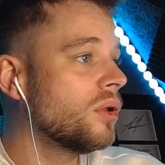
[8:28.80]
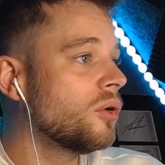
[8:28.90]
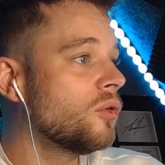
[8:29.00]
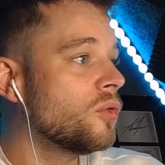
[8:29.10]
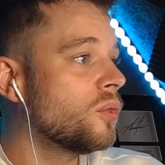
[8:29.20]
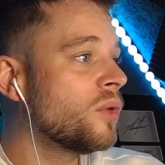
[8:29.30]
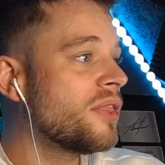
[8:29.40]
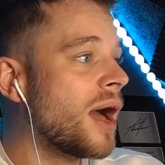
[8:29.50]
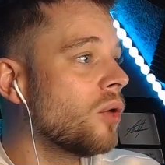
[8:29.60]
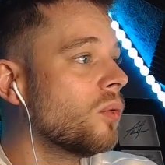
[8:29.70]

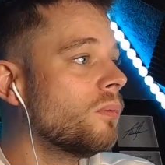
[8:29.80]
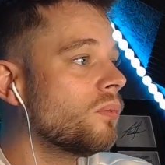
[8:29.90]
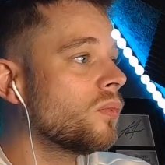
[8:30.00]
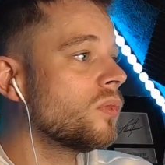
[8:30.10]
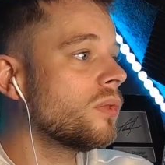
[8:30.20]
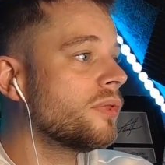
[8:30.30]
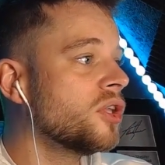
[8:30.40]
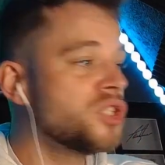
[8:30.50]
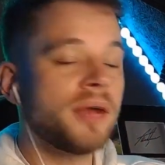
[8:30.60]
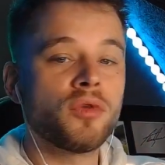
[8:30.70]
without the
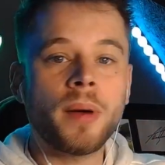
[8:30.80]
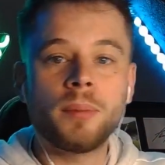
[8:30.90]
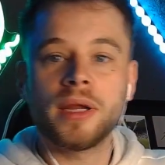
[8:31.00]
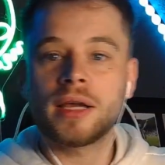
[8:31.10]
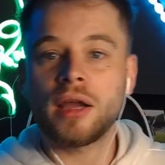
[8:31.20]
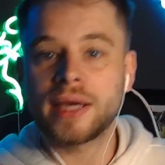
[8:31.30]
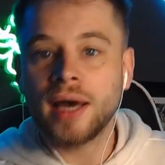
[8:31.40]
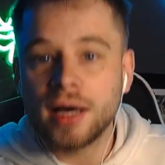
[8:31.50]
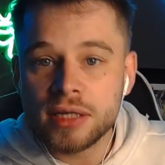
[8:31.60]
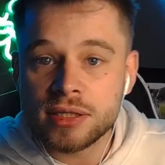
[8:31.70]
general public like
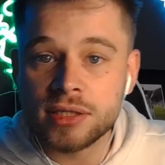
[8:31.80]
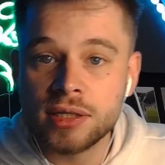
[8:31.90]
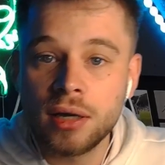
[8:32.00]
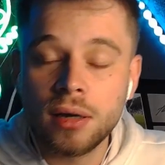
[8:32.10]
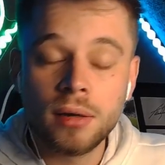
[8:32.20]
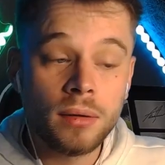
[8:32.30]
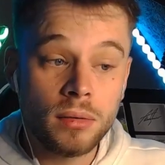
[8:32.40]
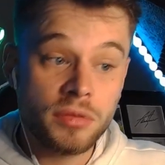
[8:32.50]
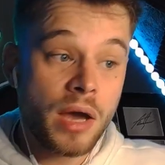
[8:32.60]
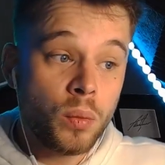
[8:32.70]
us,
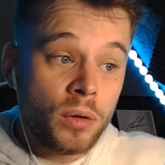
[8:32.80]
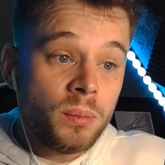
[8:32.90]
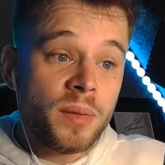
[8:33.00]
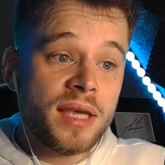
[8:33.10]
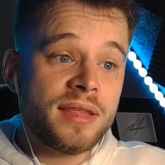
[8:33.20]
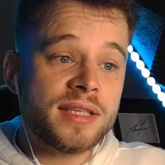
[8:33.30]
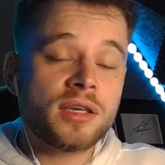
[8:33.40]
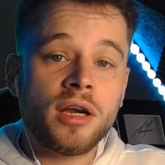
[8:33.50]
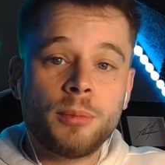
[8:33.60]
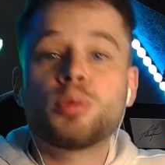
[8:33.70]
there wouldn't be this
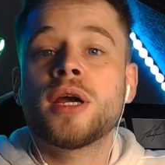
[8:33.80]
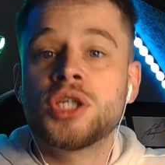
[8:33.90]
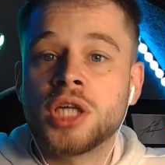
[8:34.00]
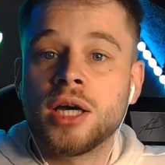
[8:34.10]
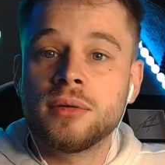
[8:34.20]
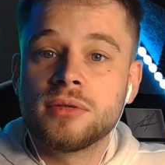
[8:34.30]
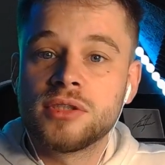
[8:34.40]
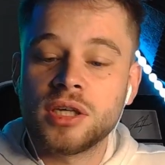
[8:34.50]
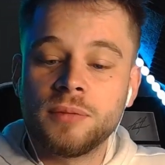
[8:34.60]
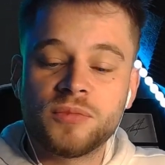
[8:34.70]
kind of pressure
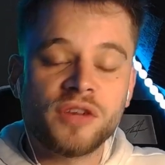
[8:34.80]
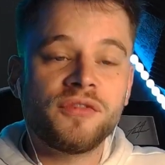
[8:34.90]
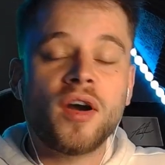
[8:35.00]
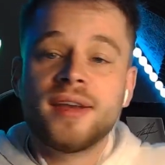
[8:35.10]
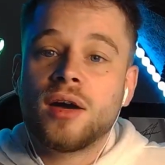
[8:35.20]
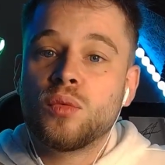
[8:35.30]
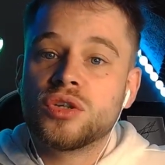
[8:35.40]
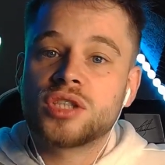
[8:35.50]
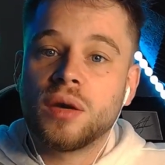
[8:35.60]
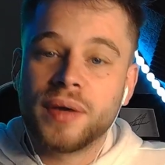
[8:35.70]
to find out
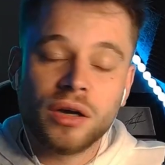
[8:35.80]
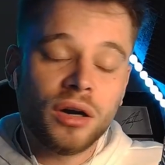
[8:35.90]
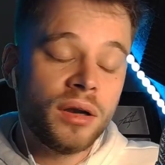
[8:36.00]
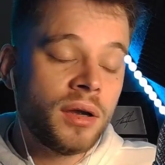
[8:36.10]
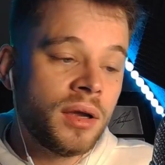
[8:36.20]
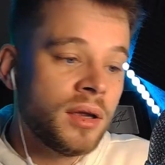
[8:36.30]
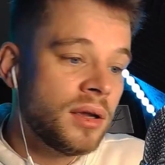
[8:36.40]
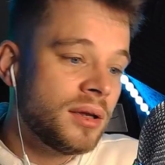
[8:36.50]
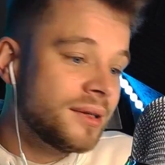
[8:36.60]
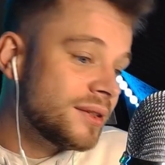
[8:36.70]
what's going on.
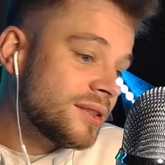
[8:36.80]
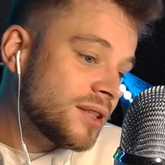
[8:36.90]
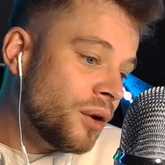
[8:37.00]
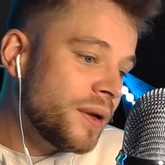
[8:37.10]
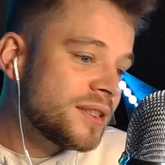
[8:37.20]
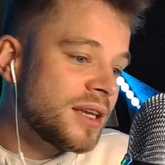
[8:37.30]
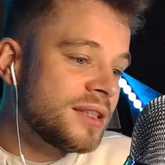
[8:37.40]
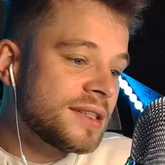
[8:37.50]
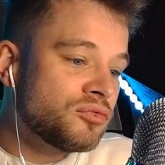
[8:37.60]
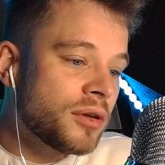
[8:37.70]
So
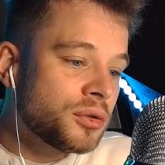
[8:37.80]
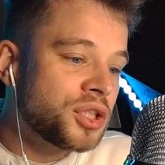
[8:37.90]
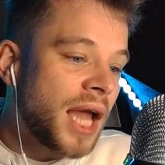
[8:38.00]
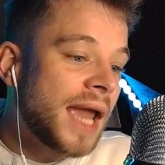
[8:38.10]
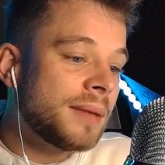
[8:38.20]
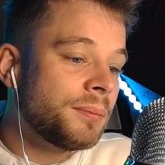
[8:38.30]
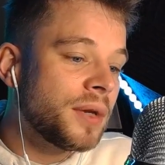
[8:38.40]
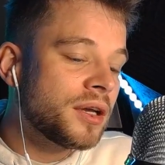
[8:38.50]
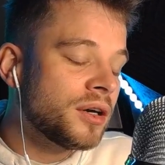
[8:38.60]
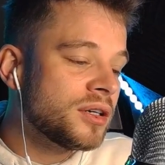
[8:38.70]
it's a real shame,
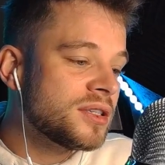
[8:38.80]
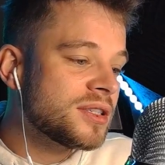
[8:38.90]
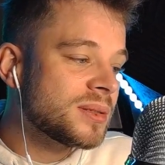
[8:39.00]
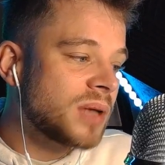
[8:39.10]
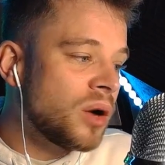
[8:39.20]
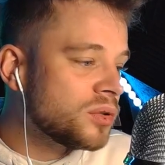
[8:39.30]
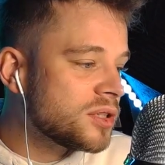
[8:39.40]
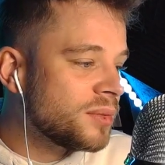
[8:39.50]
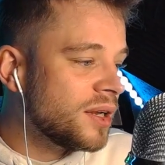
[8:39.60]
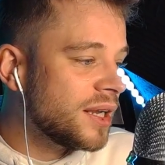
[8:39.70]
because
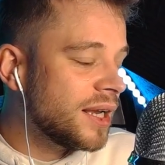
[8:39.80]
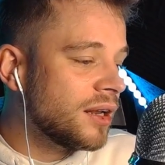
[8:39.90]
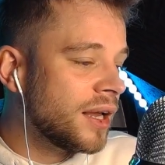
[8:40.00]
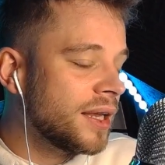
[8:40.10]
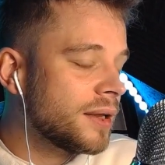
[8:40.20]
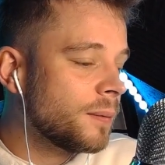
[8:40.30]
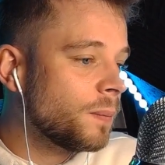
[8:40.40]
ultimately, like,